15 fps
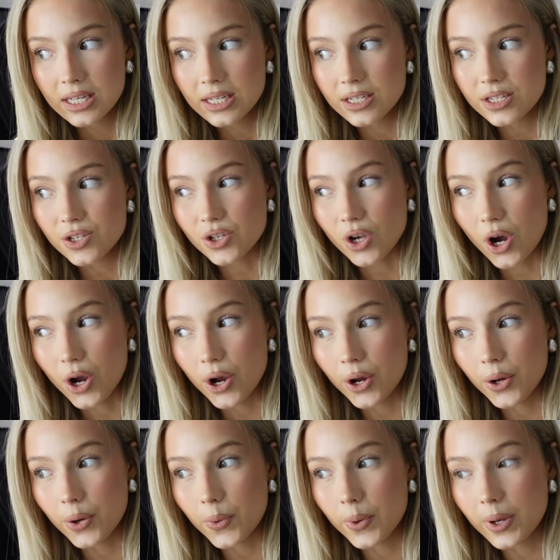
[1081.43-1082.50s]

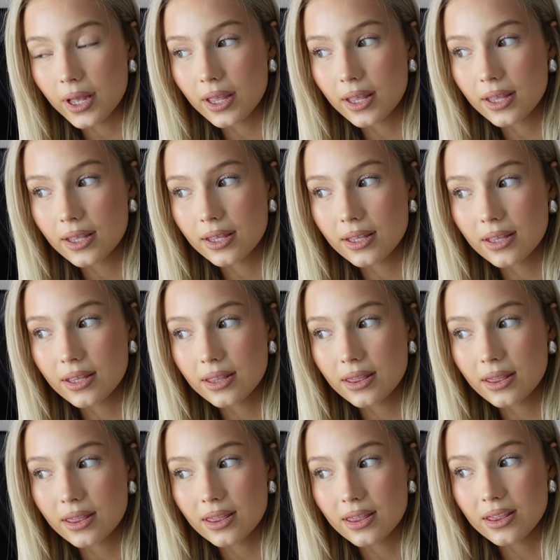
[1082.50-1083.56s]
So
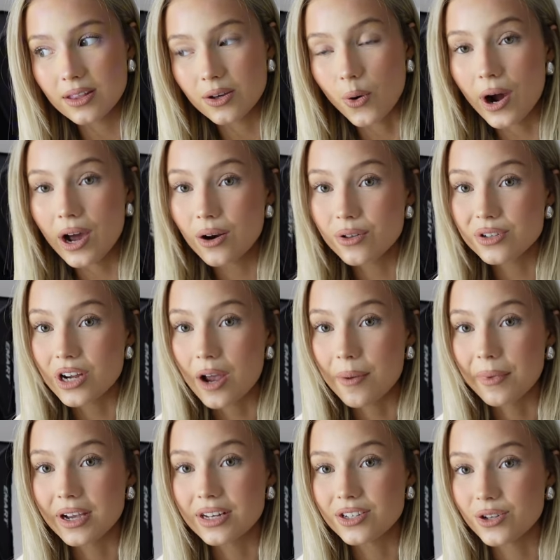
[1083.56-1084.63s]
quite a lot of the time
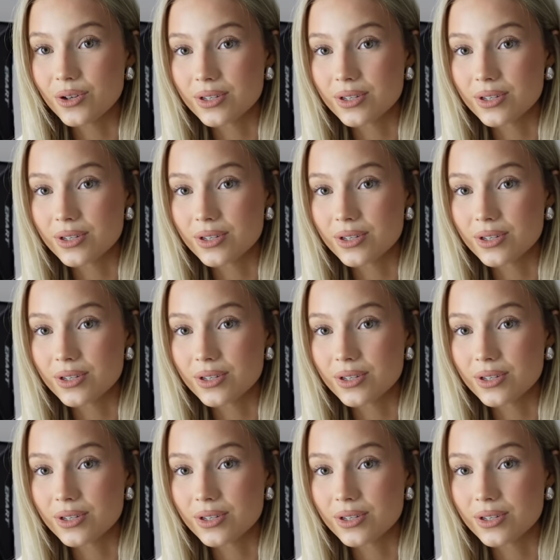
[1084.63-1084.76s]
I do